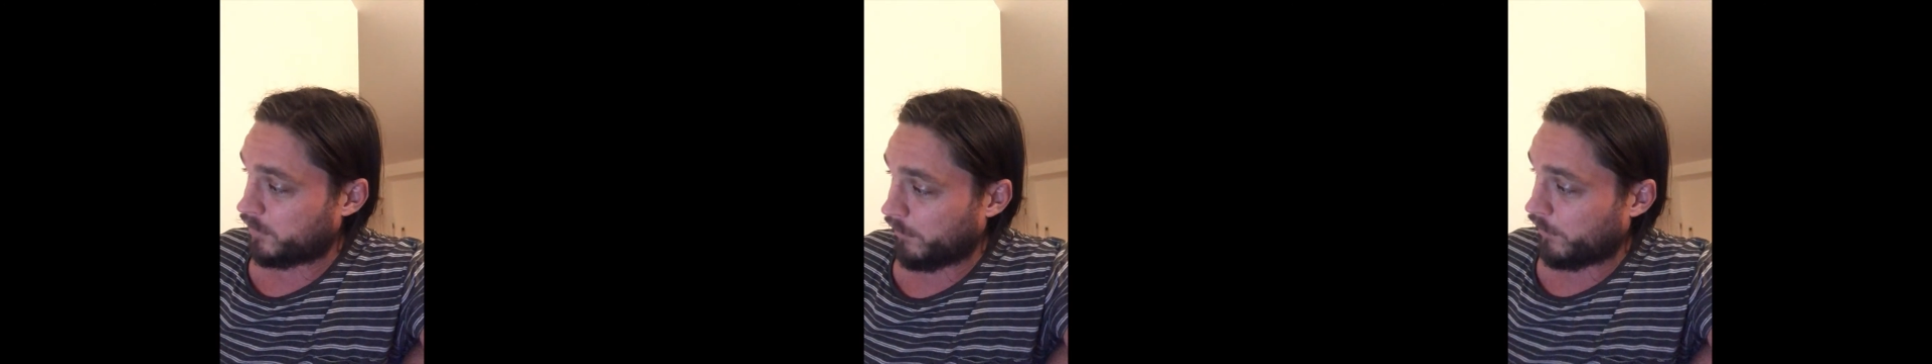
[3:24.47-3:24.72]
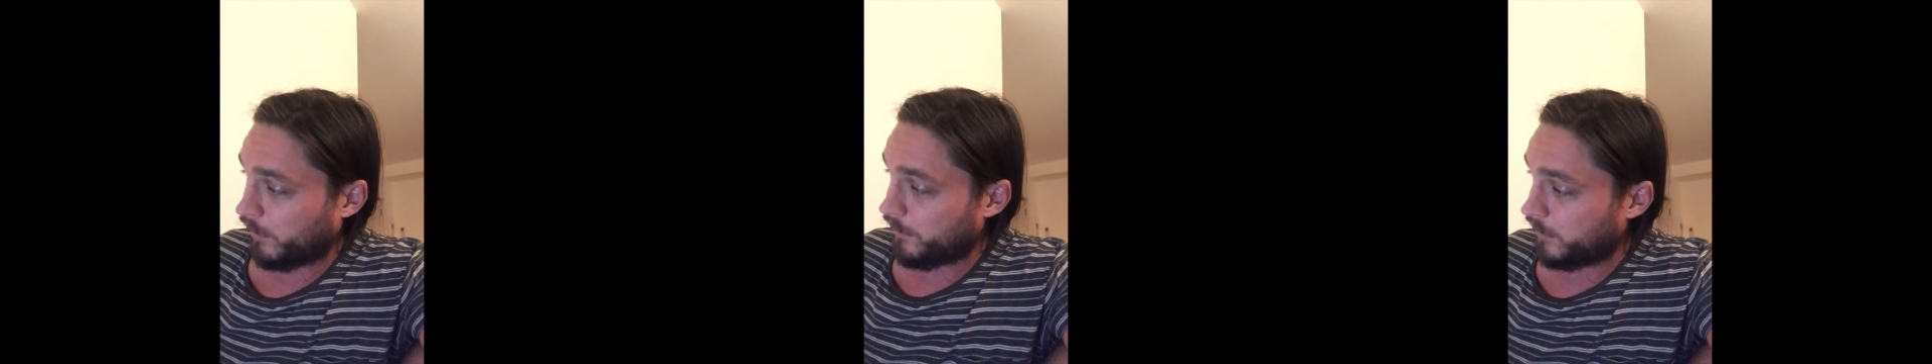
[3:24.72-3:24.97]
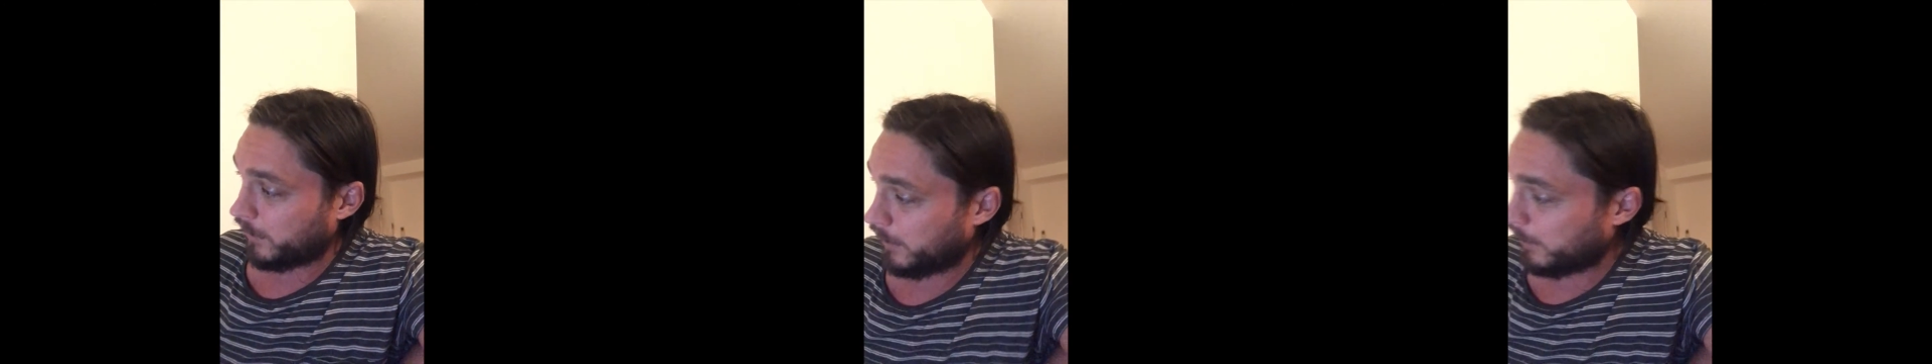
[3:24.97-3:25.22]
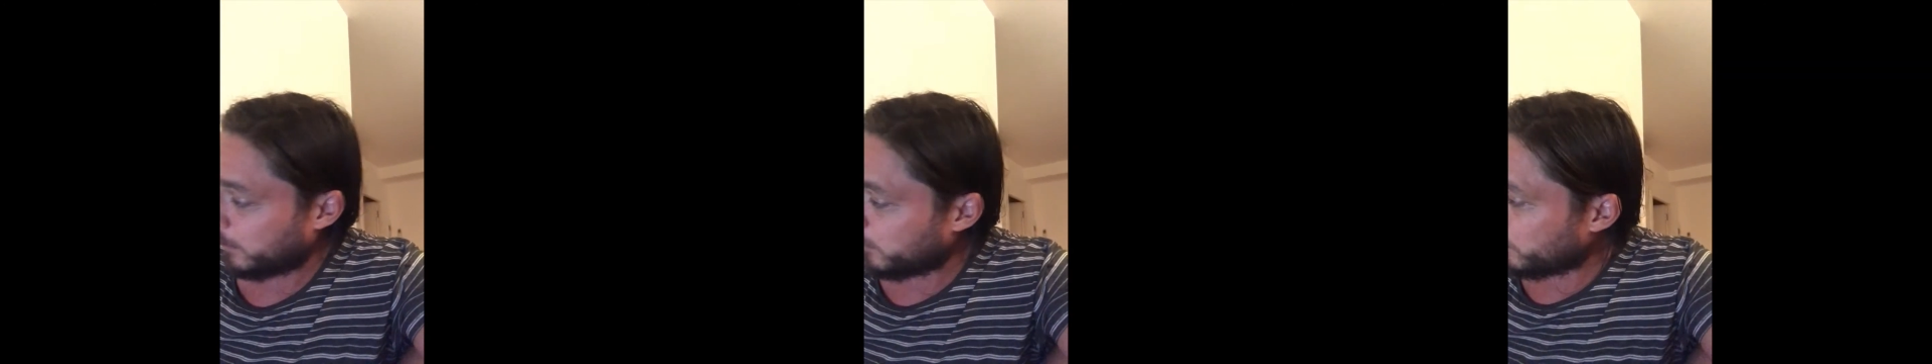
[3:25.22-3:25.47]
Hopefully I can sneak it
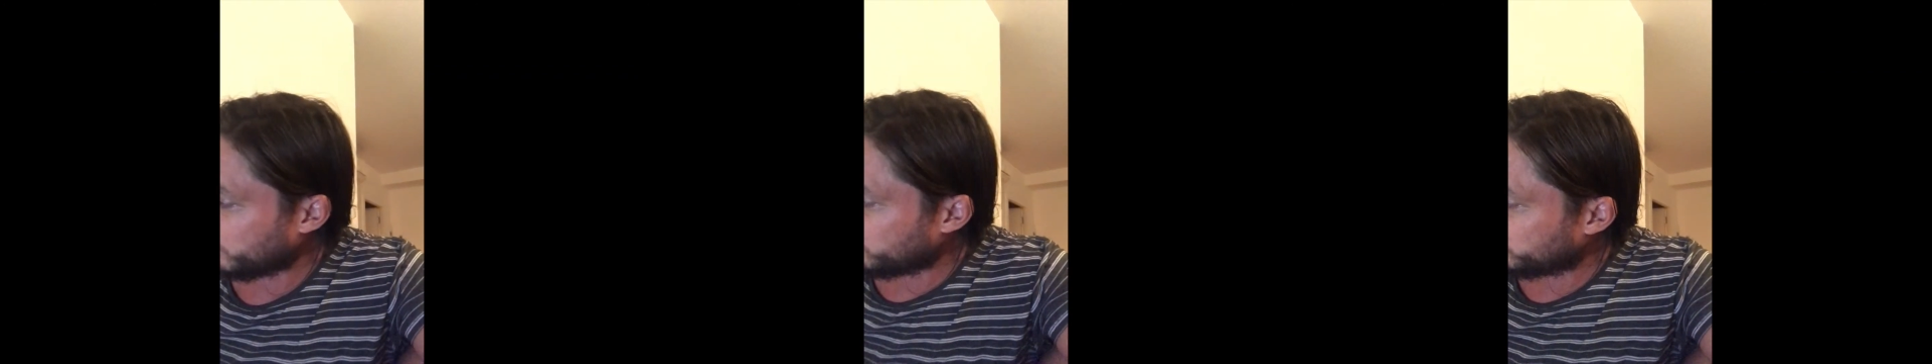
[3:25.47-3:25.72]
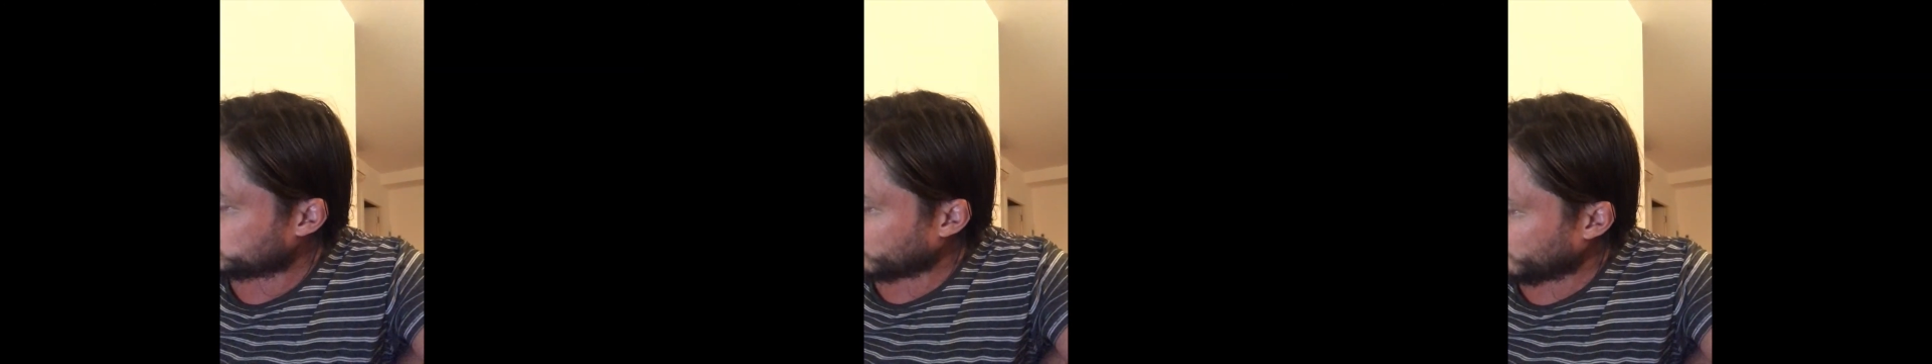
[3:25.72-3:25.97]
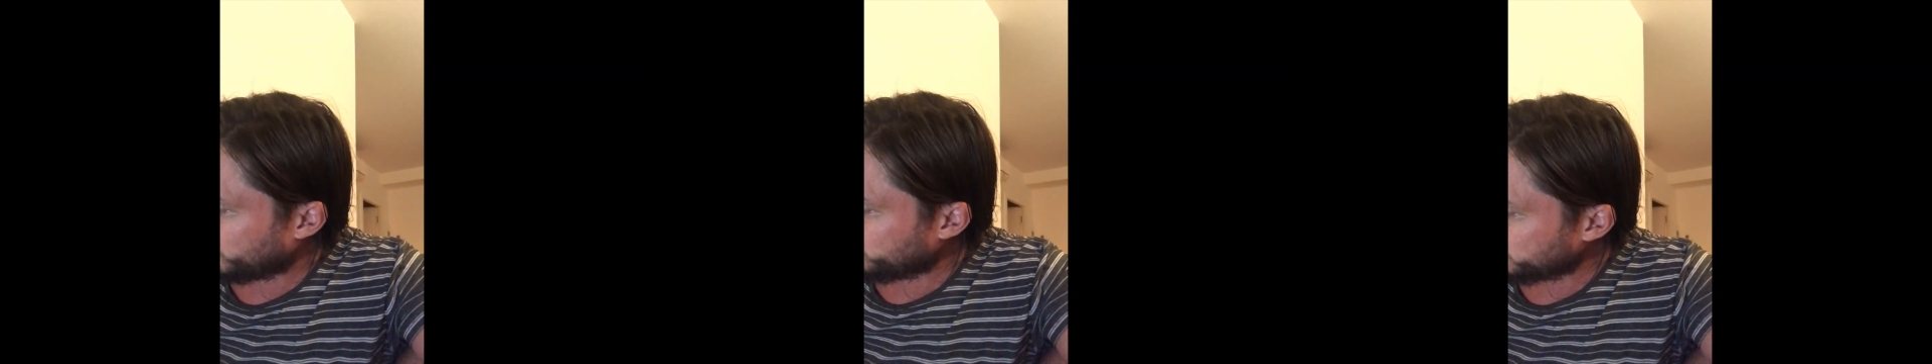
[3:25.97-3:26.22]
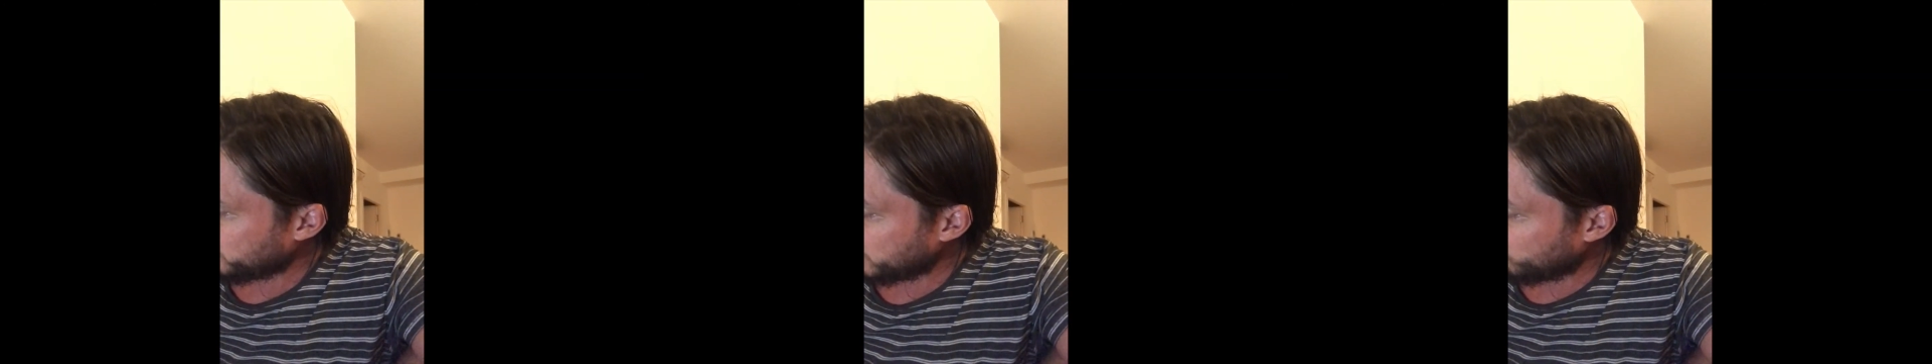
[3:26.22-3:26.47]
in. So
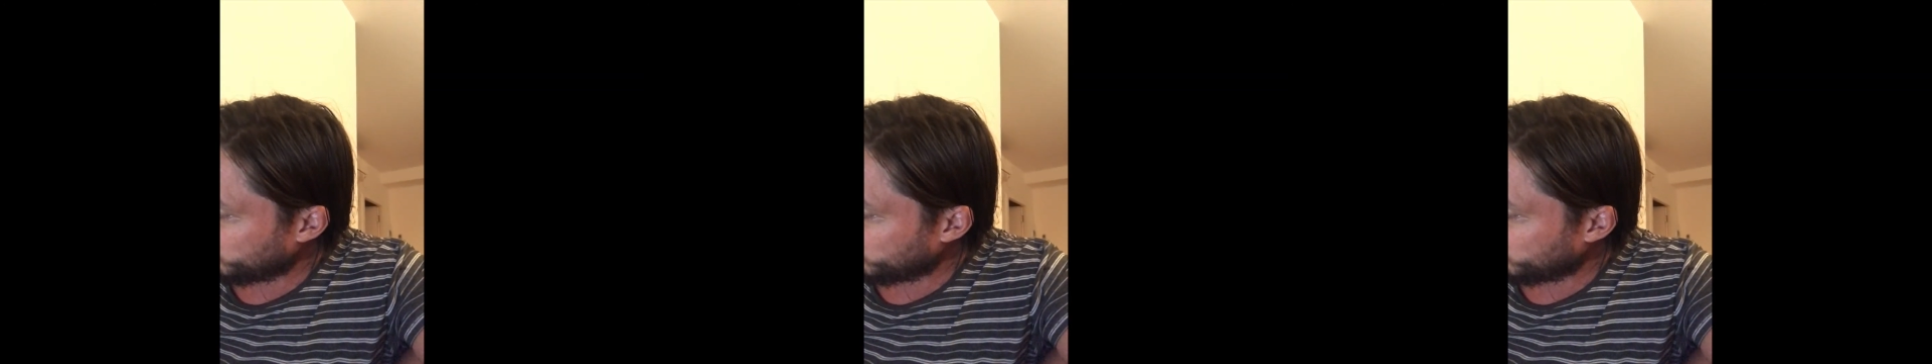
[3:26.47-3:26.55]
we